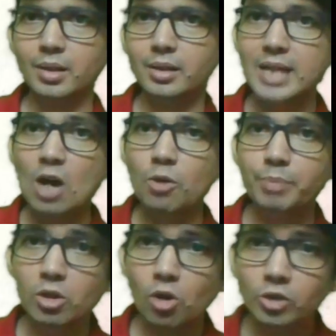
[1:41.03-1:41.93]
Now,
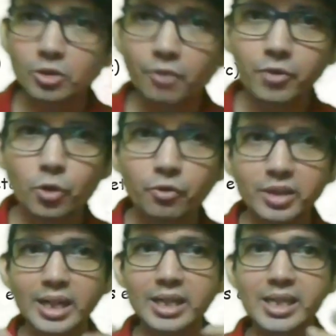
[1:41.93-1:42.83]
because of
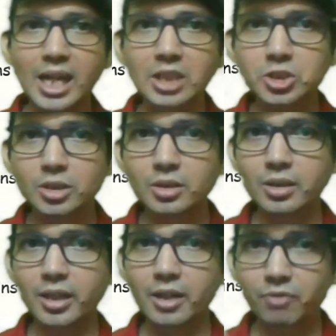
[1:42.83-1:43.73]
UV
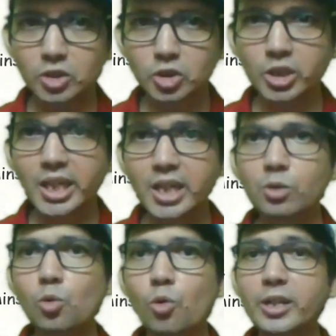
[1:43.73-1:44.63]
radiation, if a gene
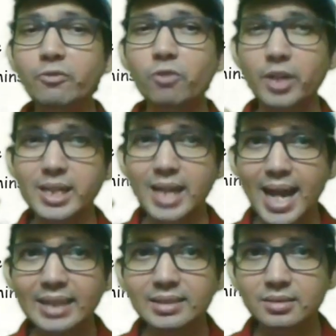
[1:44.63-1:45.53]
coding for an
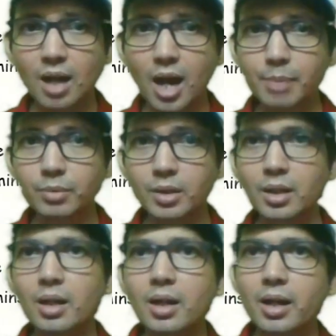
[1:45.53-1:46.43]
enzyme
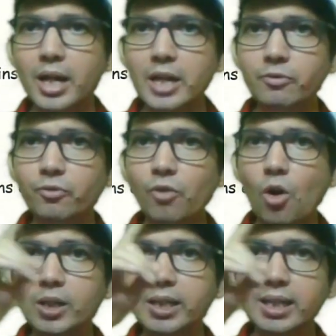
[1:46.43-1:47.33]

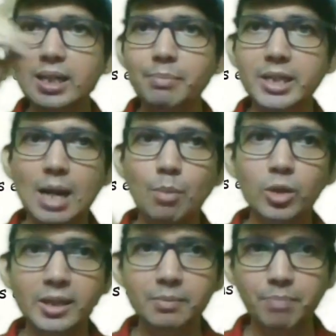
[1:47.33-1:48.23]
involved in a
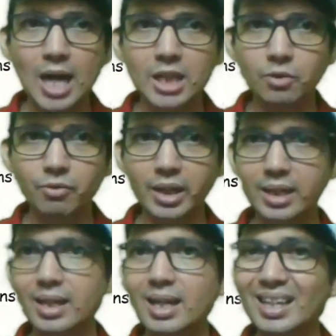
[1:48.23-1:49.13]
metabolic
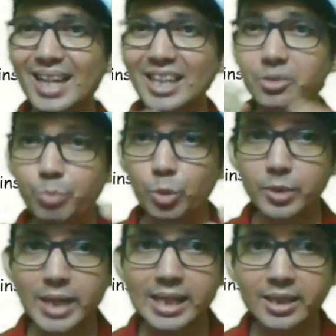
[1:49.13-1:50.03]
pathway gets
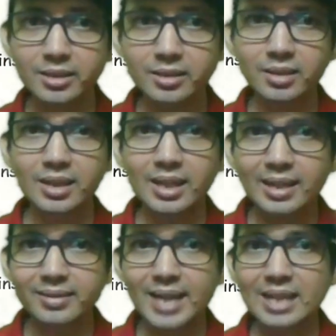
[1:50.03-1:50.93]
mutated,
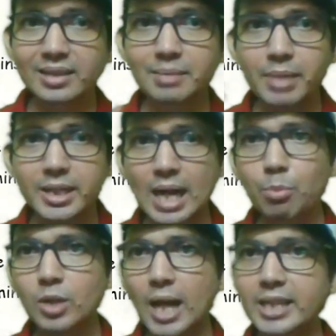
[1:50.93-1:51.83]
then the
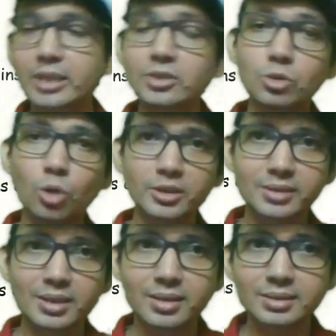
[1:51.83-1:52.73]
metabolite is not
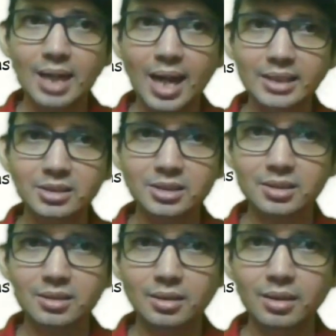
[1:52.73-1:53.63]
synthesized.
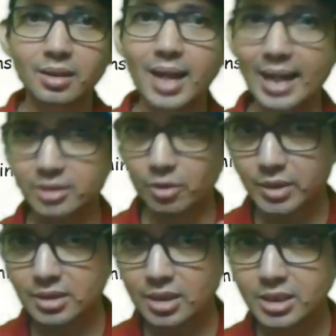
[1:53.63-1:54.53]
As a
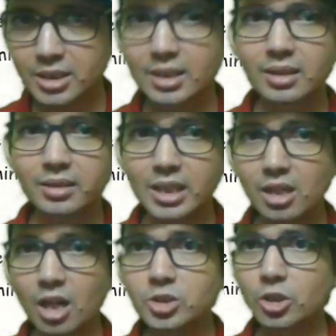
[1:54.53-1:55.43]
result, the
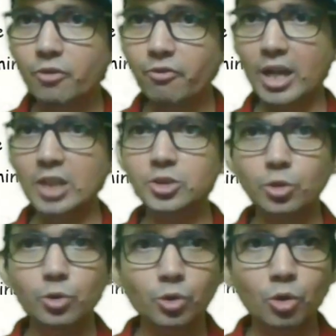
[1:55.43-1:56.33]
culture fails
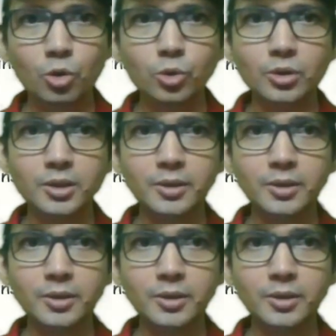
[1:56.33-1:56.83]
to grow.